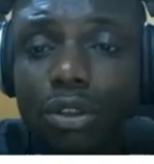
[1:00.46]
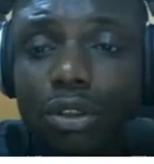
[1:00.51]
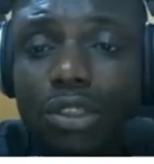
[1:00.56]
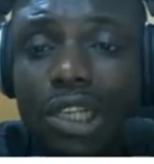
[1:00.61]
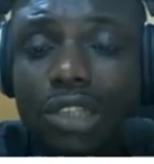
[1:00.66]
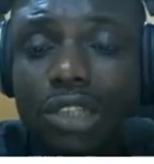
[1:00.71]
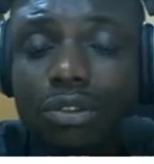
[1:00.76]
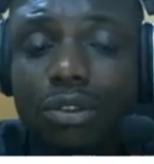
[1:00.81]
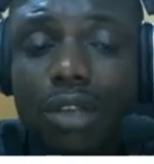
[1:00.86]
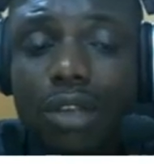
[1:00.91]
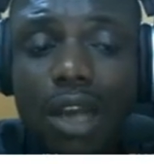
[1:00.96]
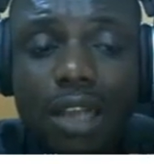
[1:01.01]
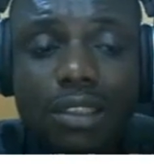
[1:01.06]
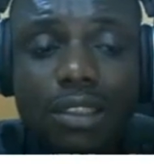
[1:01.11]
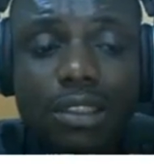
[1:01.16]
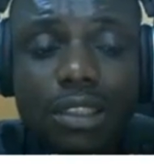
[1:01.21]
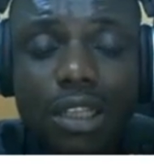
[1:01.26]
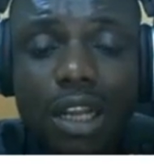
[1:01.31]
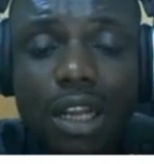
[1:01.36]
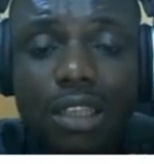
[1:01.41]
as regards
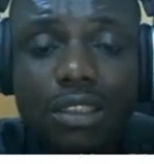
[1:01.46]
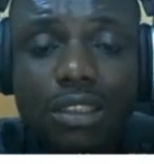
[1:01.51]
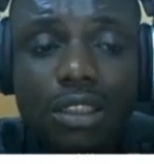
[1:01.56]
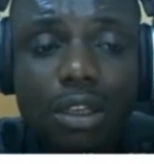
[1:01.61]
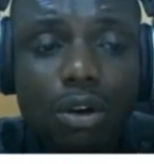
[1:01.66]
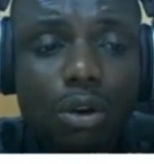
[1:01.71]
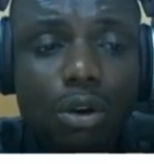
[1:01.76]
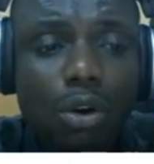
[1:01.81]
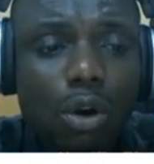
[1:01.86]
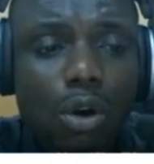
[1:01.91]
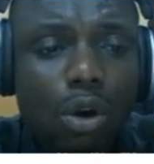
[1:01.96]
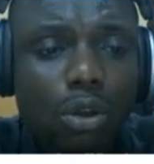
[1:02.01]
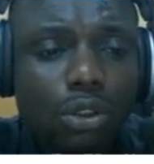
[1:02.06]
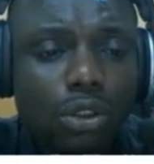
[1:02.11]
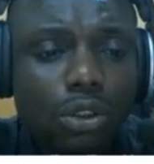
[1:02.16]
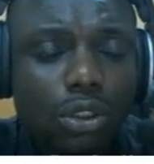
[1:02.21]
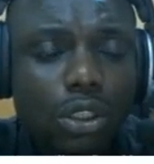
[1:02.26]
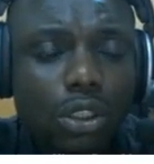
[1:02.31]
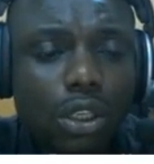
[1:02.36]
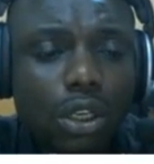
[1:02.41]
the Excel
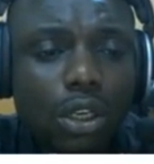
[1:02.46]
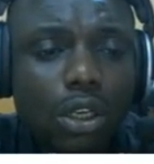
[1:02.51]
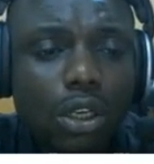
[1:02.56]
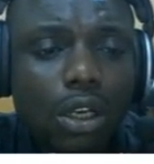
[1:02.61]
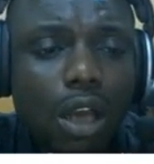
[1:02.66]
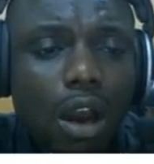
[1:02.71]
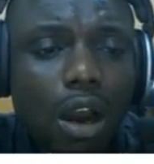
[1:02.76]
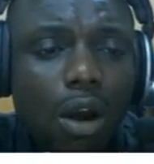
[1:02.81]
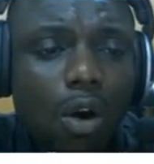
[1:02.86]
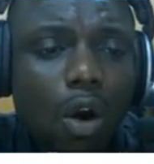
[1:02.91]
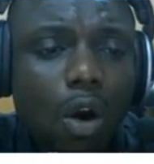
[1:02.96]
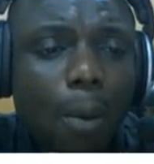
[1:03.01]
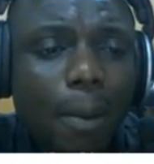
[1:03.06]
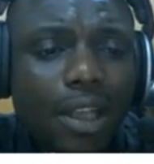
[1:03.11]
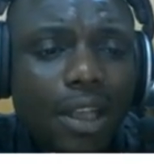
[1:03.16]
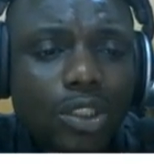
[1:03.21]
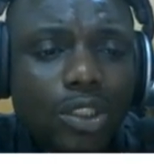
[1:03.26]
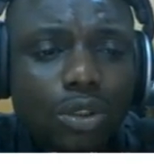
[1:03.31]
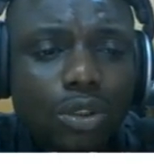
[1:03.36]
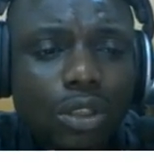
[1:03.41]
course. Now on my
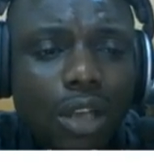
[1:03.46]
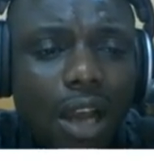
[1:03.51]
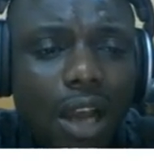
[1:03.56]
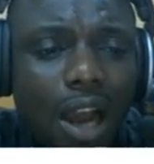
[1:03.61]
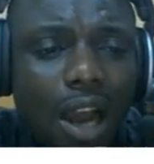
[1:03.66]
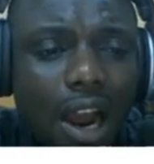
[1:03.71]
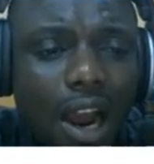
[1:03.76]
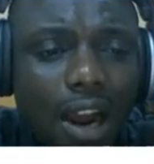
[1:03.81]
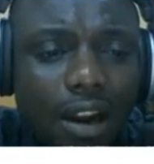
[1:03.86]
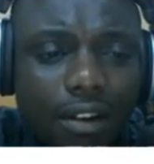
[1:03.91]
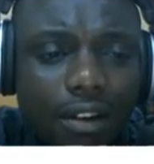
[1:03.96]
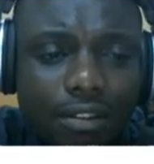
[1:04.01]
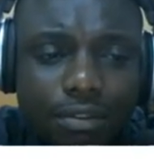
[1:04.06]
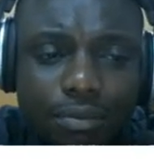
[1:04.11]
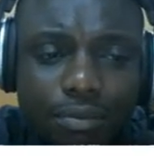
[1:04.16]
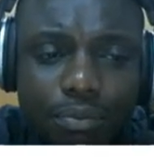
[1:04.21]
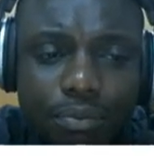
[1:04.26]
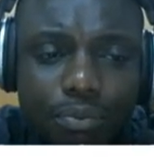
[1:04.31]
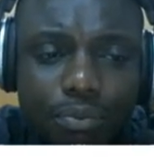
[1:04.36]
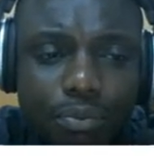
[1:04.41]
screen I have
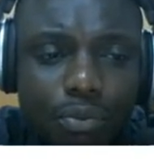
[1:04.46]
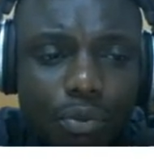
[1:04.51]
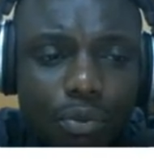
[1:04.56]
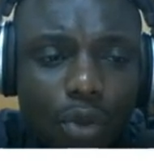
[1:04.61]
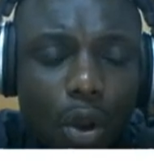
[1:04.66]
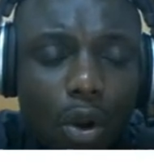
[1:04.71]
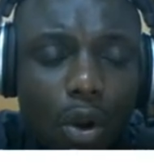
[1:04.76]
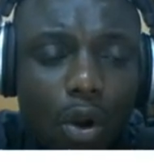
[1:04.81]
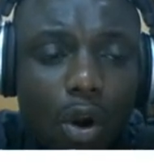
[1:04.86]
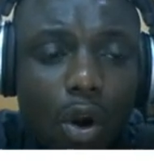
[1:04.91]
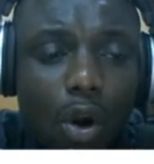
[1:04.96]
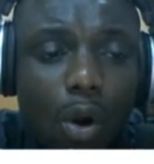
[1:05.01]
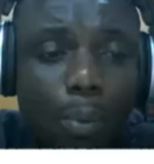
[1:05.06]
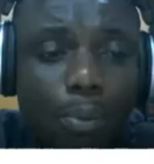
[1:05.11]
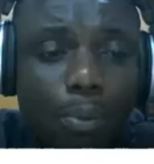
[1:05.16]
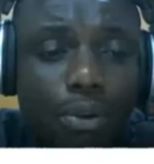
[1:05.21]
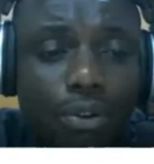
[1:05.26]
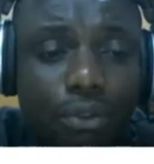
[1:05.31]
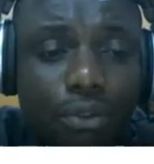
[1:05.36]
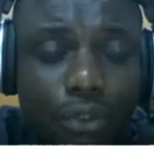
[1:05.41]
what I call
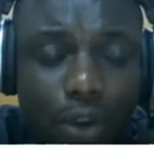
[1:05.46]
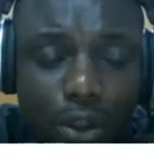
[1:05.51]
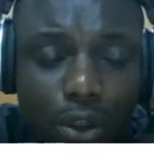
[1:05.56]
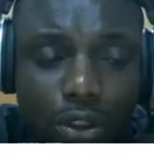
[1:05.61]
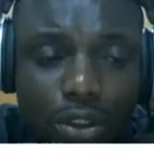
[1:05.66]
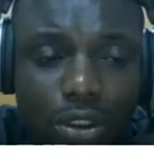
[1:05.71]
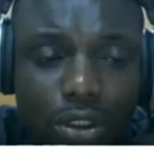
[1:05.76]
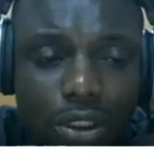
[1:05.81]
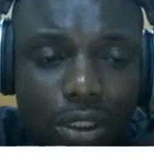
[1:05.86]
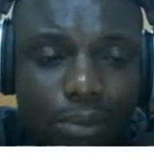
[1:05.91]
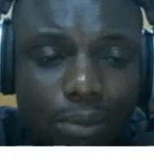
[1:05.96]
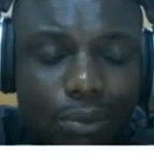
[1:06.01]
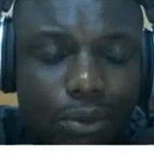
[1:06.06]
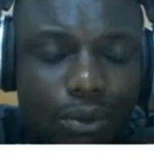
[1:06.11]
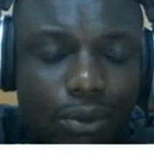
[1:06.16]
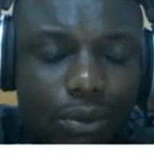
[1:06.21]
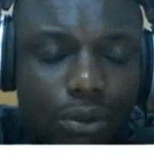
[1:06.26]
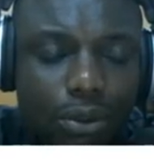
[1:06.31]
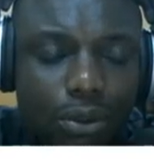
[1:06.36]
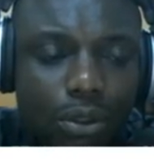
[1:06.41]
pivot
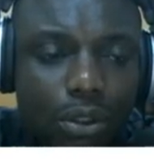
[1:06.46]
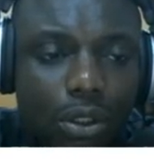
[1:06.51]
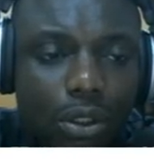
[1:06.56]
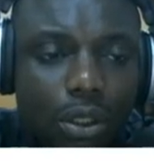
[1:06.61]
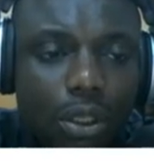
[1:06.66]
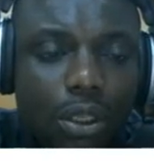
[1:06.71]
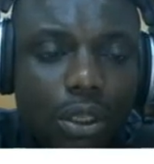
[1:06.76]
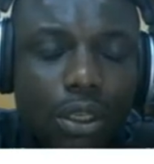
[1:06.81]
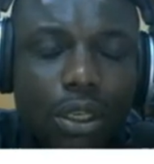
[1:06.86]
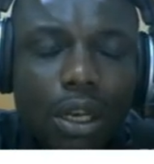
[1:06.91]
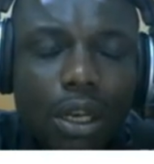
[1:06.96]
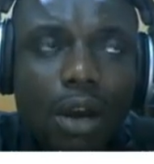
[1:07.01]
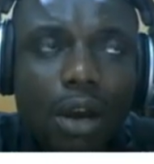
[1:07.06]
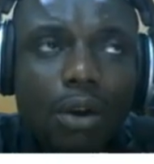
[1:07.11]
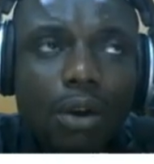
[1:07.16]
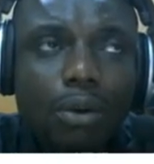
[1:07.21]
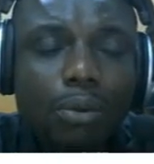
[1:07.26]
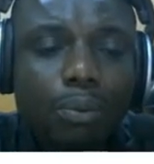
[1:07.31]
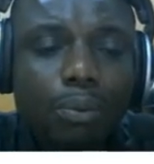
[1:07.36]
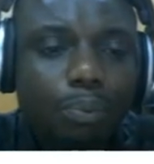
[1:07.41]
tables.
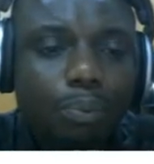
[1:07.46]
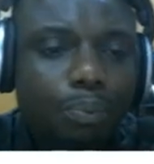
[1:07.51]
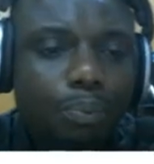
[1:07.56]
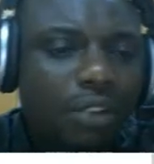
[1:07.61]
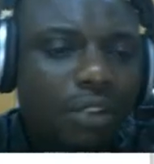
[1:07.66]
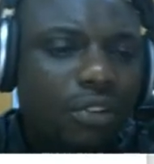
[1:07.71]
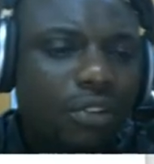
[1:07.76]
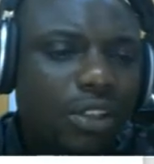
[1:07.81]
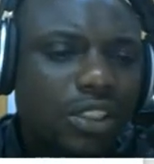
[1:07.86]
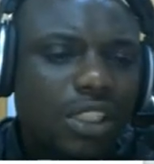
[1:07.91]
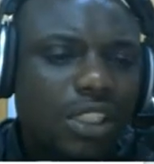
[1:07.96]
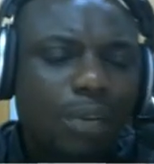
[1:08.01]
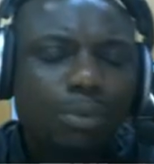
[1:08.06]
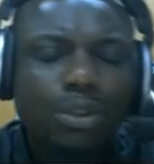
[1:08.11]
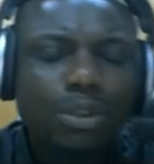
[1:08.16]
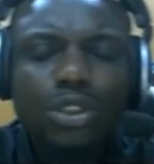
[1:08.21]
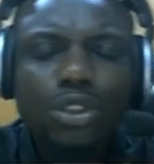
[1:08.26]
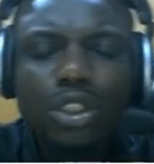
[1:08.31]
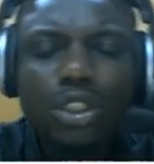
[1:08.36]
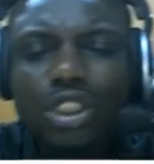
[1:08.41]
Now pivot table is
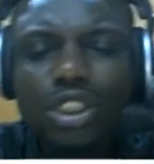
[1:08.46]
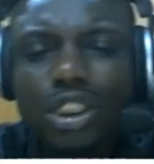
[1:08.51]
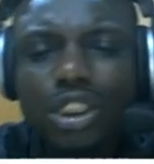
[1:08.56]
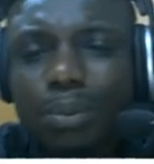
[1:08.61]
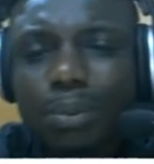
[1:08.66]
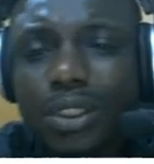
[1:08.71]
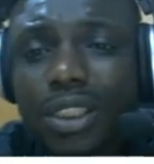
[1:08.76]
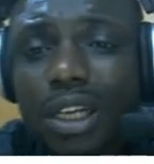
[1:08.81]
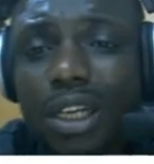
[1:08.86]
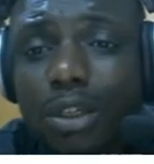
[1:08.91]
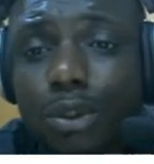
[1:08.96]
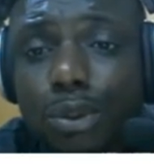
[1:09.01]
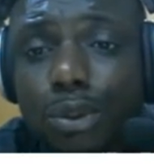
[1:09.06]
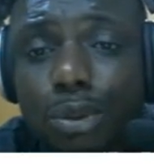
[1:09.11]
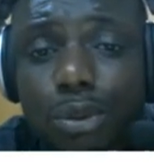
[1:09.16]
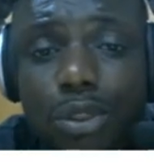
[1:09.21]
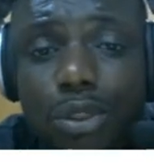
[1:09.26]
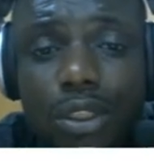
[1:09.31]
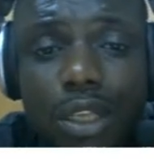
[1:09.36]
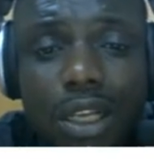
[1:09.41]
just a special
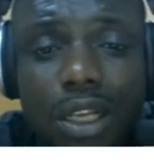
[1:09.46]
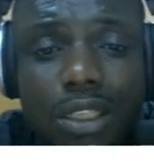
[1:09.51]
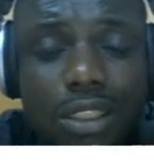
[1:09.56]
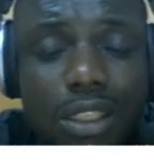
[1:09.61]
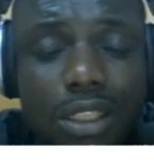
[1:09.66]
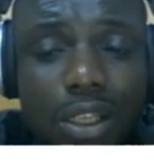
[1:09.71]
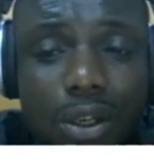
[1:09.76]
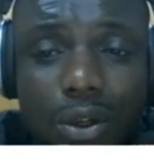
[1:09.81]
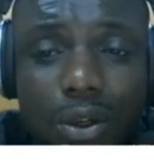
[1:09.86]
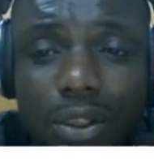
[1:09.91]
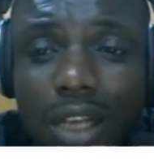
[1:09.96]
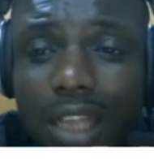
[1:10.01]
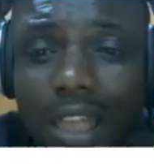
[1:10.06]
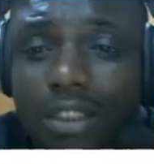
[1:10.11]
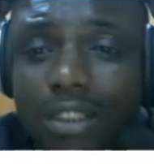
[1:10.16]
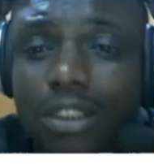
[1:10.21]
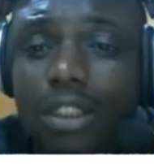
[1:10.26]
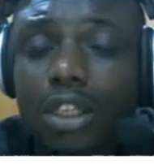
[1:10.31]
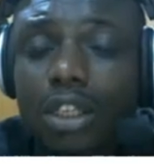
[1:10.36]
tool in Excel that